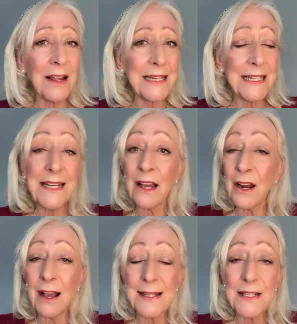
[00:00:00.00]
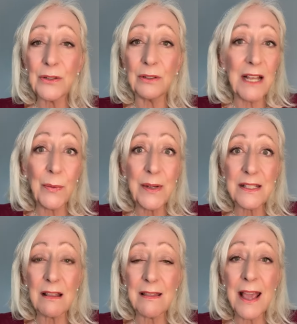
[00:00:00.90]
19, out of high school. It
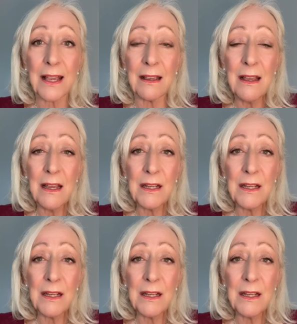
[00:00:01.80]
was the thing.